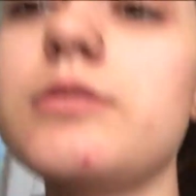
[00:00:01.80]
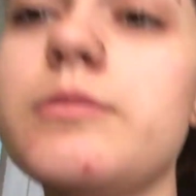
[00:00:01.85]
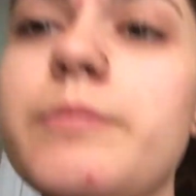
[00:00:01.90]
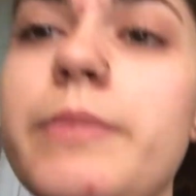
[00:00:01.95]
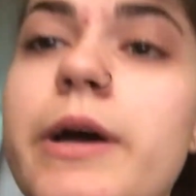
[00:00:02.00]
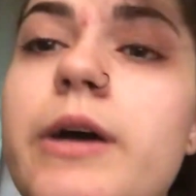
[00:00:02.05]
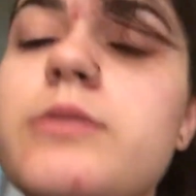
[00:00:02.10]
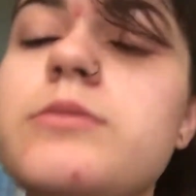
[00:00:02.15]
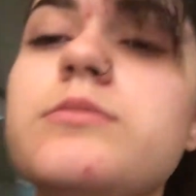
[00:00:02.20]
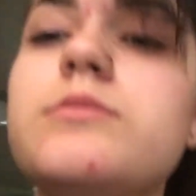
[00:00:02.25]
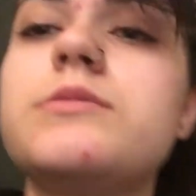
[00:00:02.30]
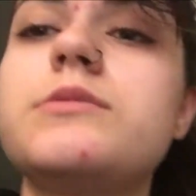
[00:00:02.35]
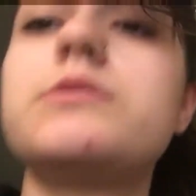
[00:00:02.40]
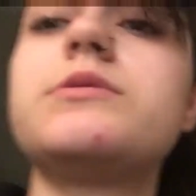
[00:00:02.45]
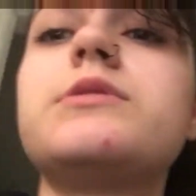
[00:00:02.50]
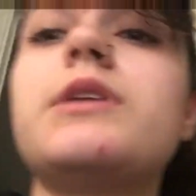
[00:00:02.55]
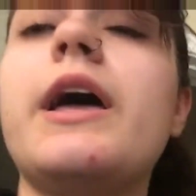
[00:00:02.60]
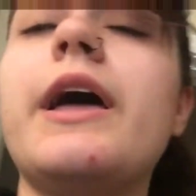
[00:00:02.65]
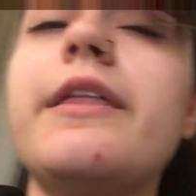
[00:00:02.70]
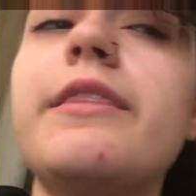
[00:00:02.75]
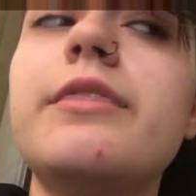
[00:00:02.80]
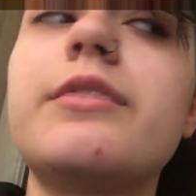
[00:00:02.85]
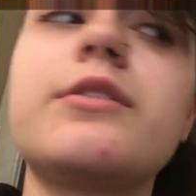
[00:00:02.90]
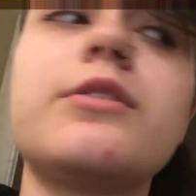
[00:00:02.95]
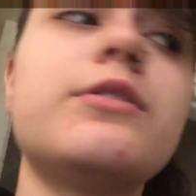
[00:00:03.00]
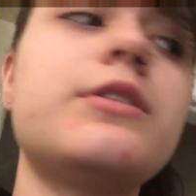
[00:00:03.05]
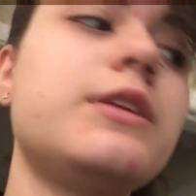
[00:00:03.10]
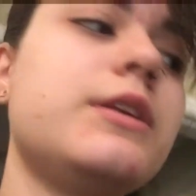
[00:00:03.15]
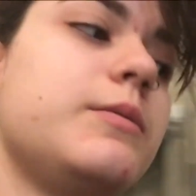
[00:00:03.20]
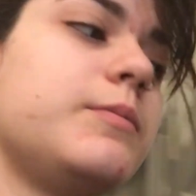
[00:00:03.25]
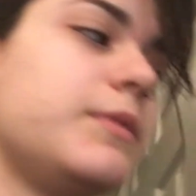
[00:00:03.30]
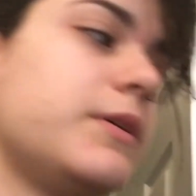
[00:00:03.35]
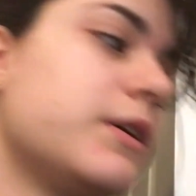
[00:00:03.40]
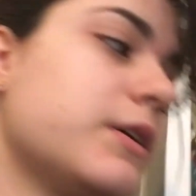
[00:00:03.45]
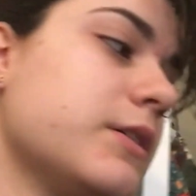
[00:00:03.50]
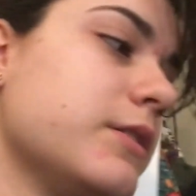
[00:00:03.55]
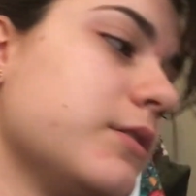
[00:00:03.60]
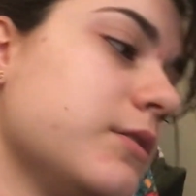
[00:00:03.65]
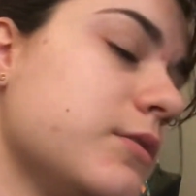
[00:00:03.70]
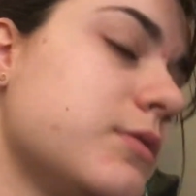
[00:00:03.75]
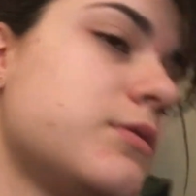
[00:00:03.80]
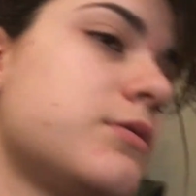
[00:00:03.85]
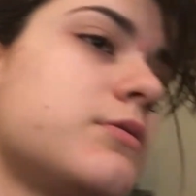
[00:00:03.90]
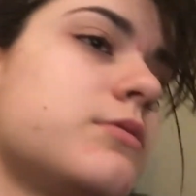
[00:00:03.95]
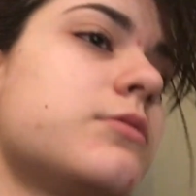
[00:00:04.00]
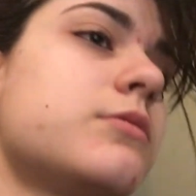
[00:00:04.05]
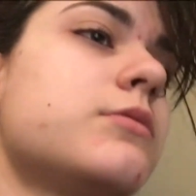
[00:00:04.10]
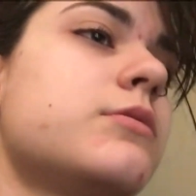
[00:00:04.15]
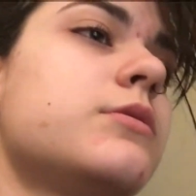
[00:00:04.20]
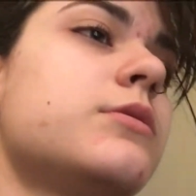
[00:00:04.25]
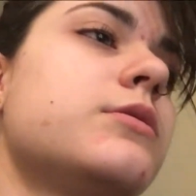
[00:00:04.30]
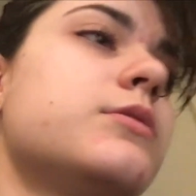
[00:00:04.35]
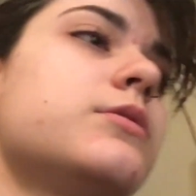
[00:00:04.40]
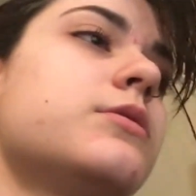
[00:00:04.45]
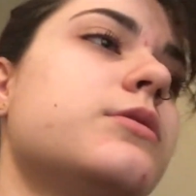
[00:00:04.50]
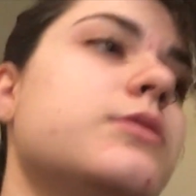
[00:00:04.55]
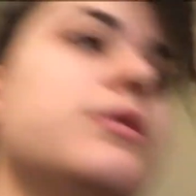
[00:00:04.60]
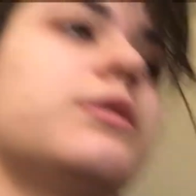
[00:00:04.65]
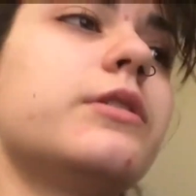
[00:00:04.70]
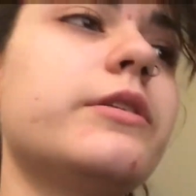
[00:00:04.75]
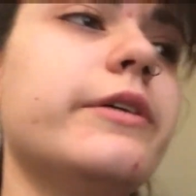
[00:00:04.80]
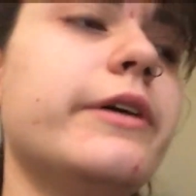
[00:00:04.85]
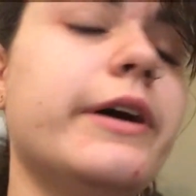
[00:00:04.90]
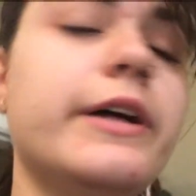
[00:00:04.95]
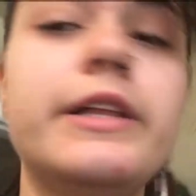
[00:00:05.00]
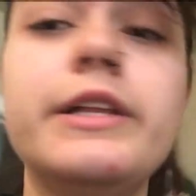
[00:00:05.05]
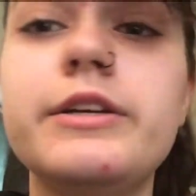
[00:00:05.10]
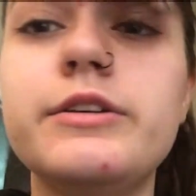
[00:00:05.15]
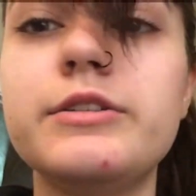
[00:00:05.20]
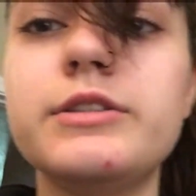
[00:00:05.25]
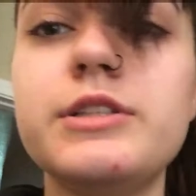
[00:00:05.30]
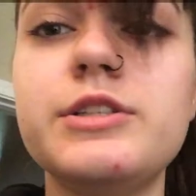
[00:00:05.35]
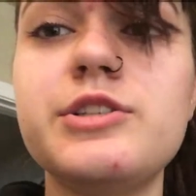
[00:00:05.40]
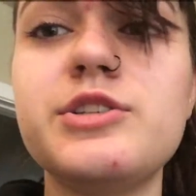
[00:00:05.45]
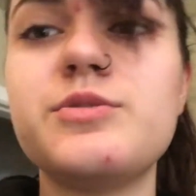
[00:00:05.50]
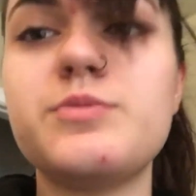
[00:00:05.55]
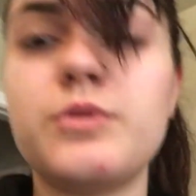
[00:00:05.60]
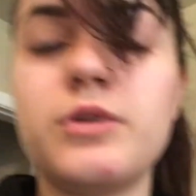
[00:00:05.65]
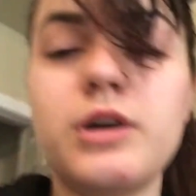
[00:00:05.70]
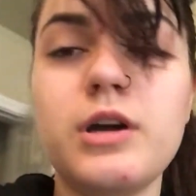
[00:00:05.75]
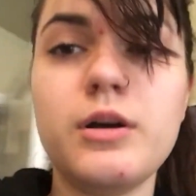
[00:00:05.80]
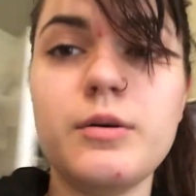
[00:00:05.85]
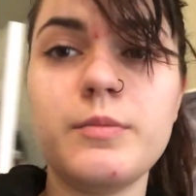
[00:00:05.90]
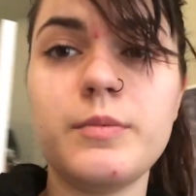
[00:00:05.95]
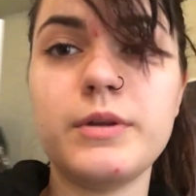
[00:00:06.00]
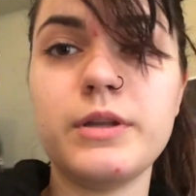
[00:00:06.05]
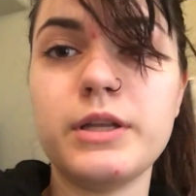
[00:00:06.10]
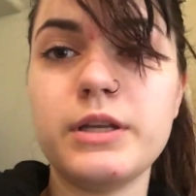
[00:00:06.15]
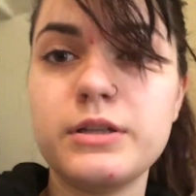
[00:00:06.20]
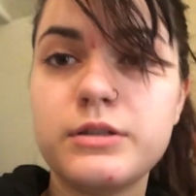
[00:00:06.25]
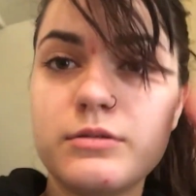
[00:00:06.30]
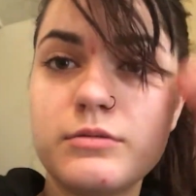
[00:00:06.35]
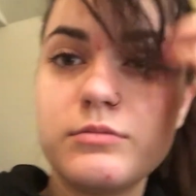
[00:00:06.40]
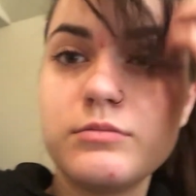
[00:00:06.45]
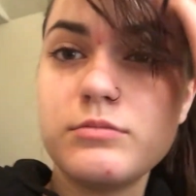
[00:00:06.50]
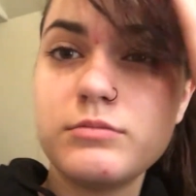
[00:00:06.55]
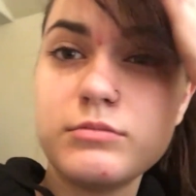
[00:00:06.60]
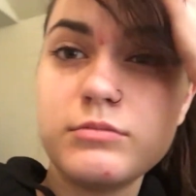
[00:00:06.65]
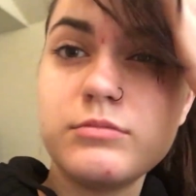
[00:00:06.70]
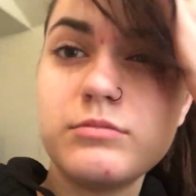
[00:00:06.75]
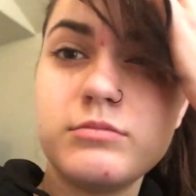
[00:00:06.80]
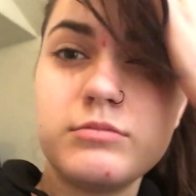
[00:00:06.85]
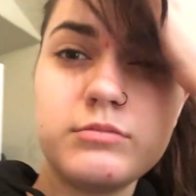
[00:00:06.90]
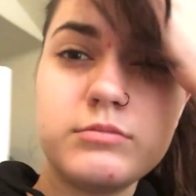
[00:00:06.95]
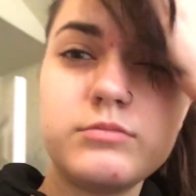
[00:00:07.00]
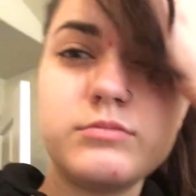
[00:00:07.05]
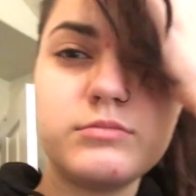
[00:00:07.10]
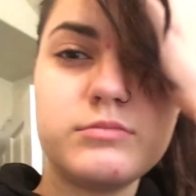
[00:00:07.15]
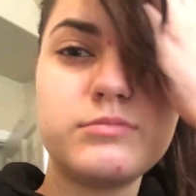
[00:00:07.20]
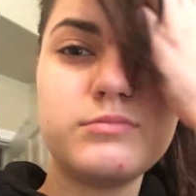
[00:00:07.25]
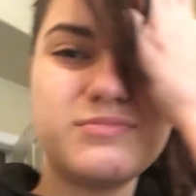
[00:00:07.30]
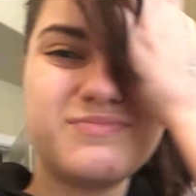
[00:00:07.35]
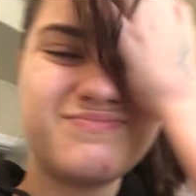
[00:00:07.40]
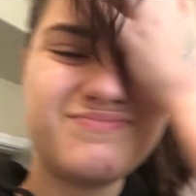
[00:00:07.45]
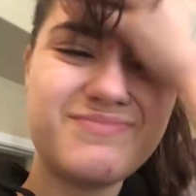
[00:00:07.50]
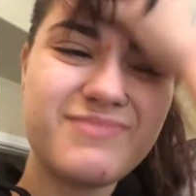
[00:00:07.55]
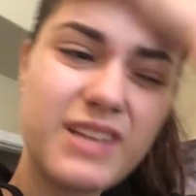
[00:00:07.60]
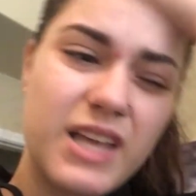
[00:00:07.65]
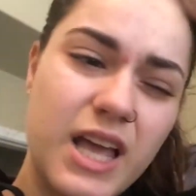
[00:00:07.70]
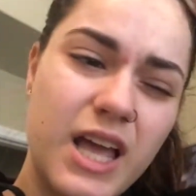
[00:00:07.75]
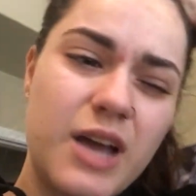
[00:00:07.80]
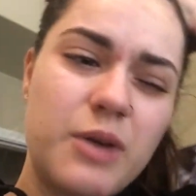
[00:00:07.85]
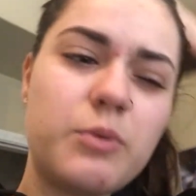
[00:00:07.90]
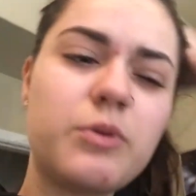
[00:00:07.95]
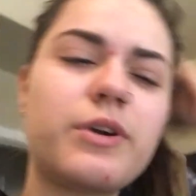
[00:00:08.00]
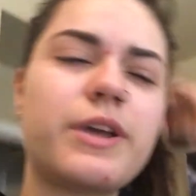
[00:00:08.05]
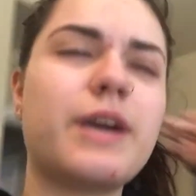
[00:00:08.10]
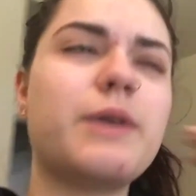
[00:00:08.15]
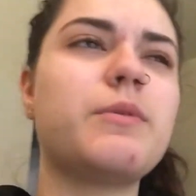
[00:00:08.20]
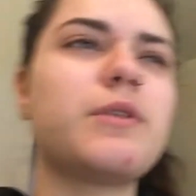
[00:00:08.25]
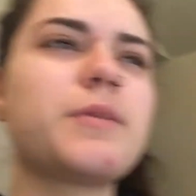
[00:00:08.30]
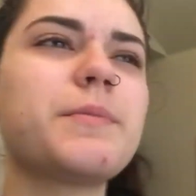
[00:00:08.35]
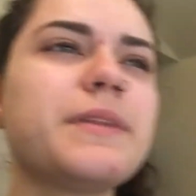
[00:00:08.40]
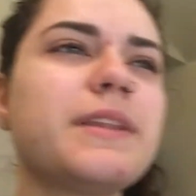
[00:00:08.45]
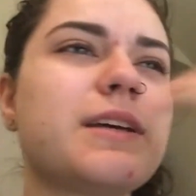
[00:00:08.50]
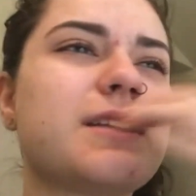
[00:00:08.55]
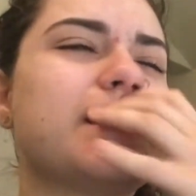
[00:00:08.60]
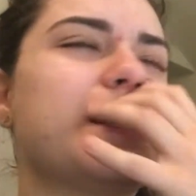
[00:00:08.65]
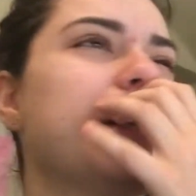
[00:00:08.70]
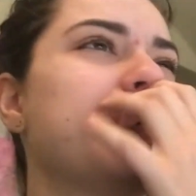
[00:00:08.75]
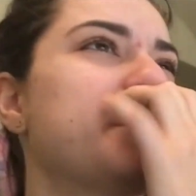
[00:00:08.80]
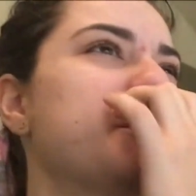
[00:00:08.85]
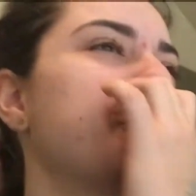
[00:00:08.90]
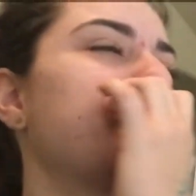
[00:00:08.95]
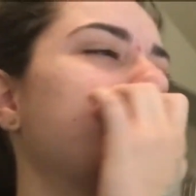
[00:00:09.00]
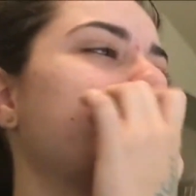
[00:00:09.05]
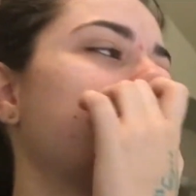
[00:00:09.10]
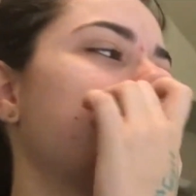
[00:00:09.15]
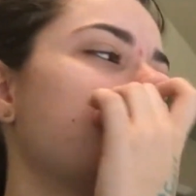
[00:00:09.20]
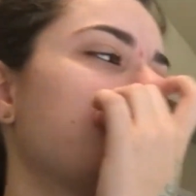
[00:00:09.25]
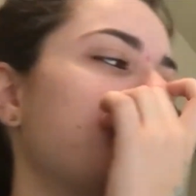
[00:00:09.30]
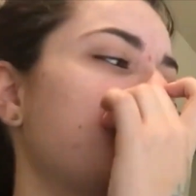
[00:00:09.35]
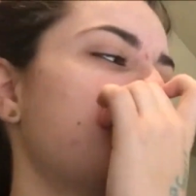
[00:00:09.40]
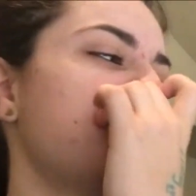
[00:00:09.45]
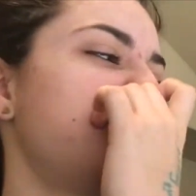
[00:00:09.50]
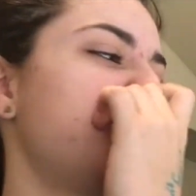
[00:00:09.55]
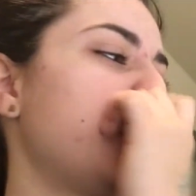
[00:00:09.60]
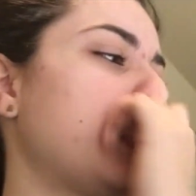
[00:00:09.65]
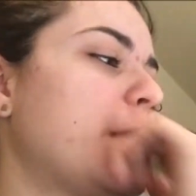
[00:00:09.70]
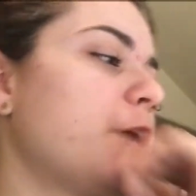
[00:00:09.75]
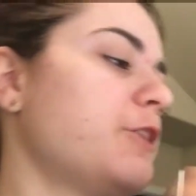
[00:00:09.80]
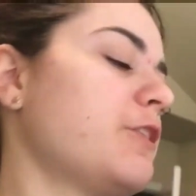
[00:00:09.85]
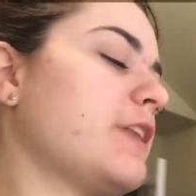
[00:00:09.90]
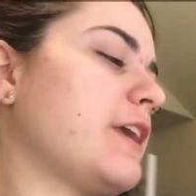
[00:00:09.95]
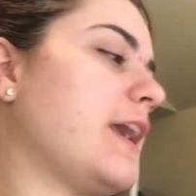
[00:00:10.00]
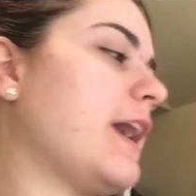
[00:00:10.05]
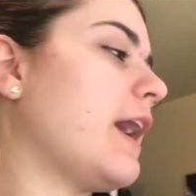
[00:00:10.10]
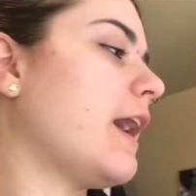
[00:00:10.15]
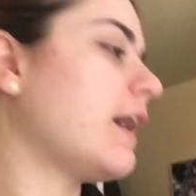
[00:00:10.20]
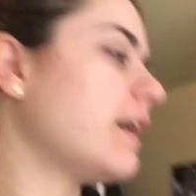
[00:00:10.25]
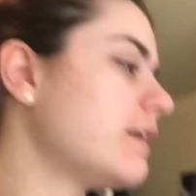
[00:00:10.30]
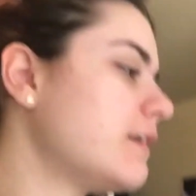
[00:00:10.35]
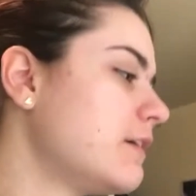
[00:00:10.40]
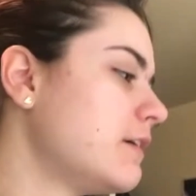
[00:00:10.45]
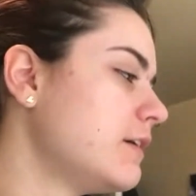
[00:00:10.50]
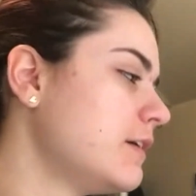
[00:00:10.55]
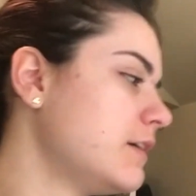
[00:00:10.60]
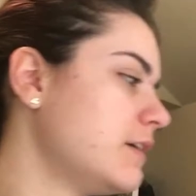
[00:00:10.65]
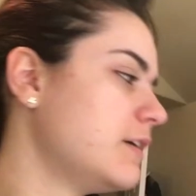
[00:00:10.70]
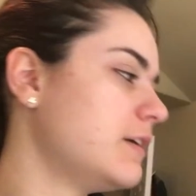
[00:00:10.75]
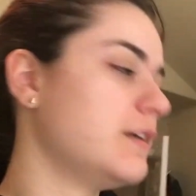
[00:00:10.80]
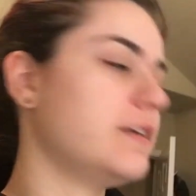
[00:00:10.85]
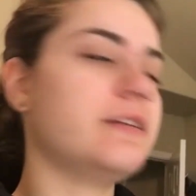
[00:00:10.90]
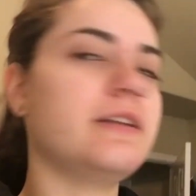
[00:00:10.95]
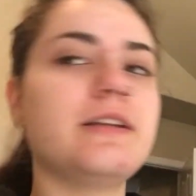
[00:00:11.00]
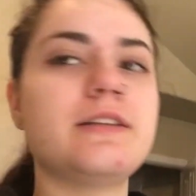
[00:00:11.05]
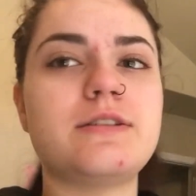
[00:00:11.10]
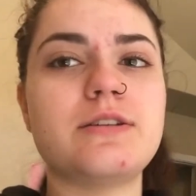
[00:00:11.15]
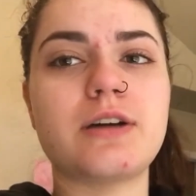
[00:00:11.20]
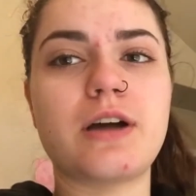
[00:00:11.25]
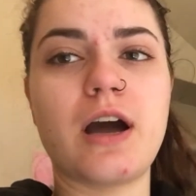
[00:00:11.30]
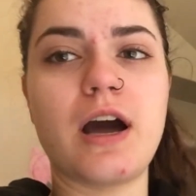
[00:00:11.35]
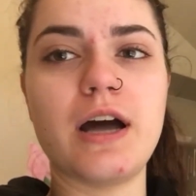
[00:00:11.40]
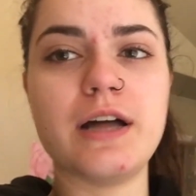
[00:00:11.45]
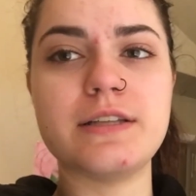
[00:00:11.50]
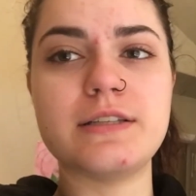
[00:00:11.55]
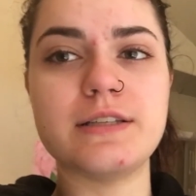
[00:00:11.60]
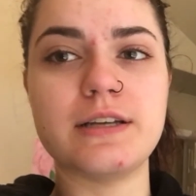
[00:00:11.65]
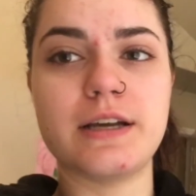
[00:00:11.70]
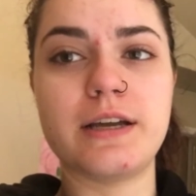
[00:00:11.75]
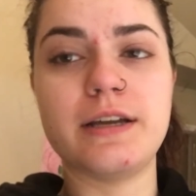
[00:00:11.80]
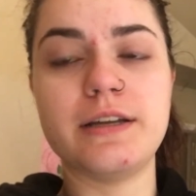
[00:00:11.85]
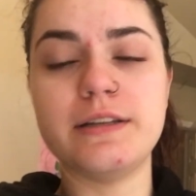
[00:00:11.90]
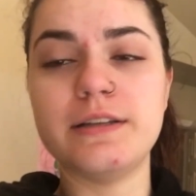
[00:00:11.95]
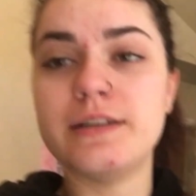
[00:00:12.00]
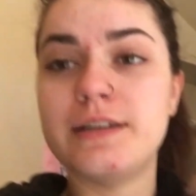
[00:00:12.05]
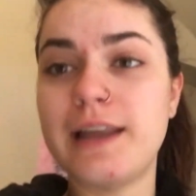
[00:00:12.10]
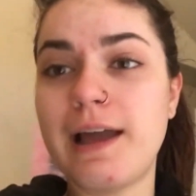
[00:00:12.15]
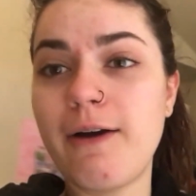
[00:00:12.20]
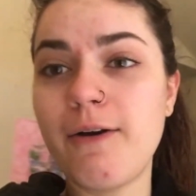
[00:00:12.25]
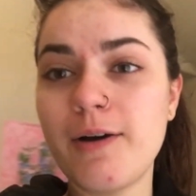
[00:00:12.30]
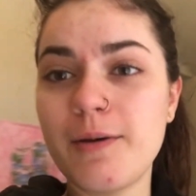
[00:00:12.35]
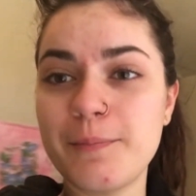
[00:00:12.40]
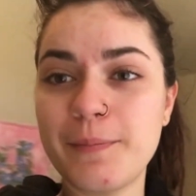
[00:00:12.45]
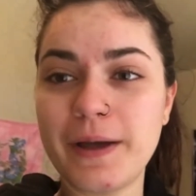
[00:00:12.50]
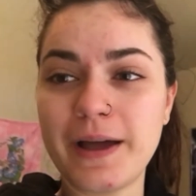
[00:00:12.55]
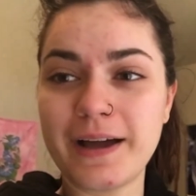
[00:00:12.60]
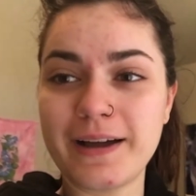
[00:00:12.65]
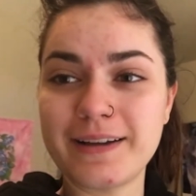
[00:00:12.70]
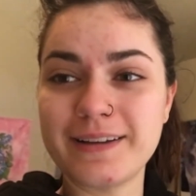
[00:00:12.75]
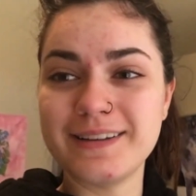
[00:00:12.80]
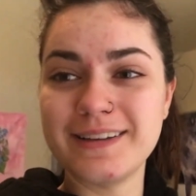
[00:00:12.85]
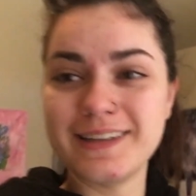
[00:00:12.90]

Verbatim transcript: about 10.30 because I literally just woke up But like... Okay, I woke up at like 10.20 and then I had to take care of the cat. And that took a hot second. Now I'm back